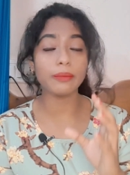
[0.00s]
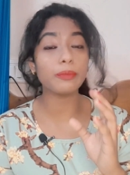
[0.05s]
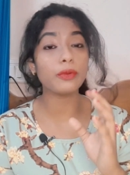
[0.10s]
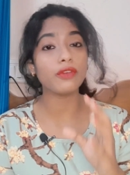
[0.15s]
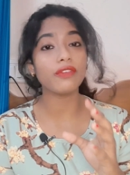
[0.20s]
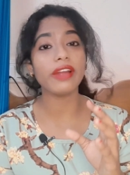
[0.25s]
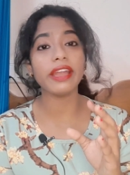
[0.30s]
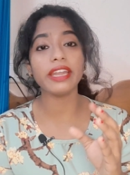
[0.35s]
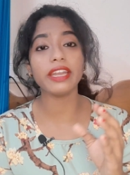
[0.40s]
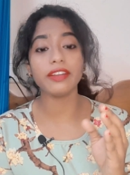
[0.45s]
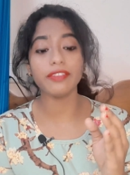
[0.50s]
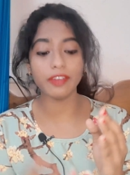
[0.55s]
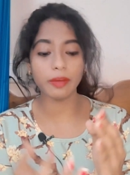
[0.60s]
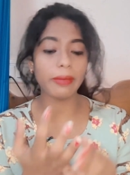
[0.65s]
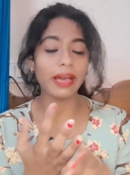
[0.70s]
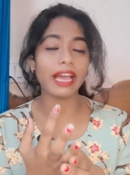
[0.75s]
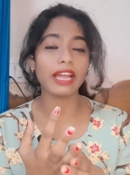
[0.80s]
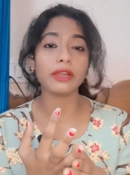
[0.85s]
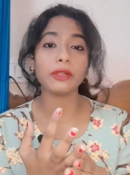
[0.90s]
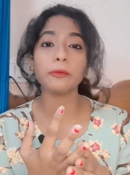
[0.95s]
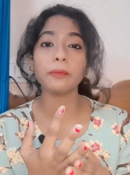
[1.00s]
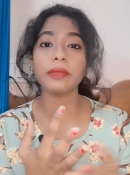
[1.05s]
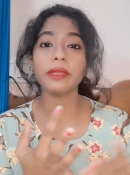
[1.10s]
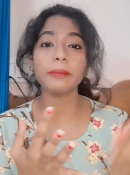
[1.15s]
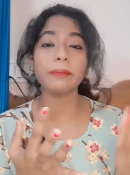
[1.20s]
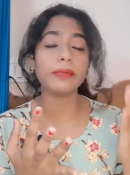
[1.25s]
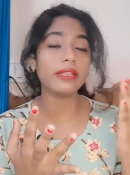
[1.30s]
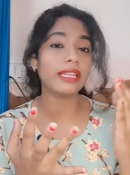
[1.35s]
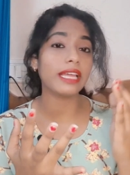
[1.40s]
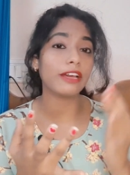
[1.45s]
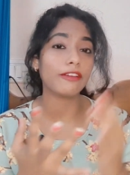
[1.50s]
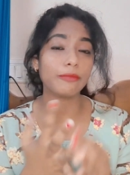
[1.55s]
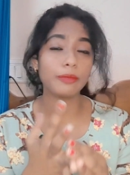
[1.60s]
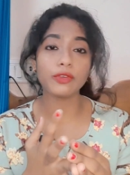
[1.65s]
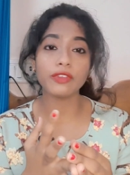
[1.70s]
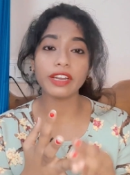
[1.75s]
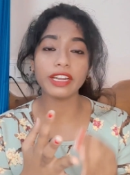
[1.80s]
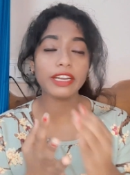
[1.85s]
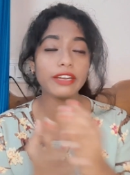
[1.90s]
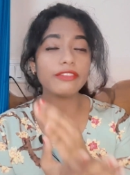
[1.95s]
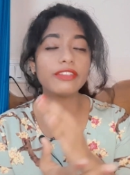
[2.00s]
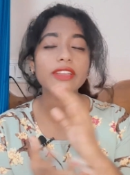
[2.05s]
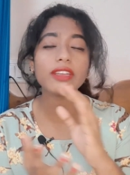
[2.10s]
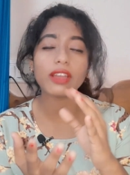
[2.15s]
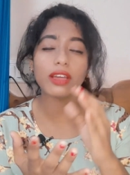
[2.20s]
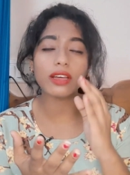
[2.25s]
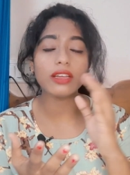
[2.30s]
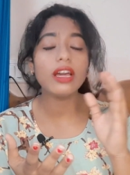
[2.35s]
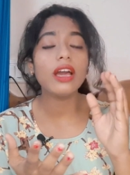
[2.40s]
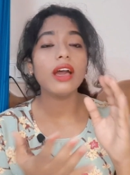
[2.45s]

provided for Bangalore people, they have provided for